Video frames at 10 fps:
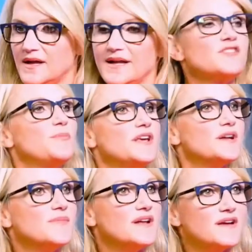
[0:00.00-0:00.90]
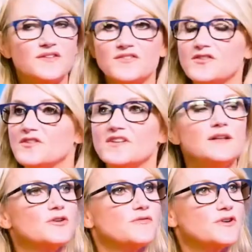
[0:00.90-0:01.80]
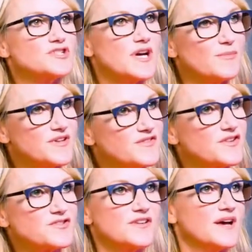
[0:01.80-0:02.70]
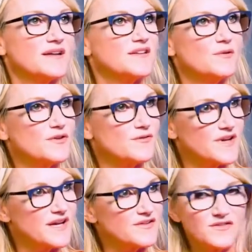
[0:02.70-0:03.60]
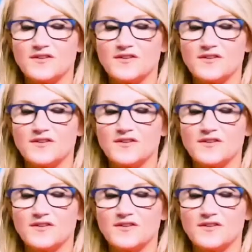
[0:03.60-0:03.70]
not speak in a meeting, a decision to not look for a job, a decision to not deal with your finances,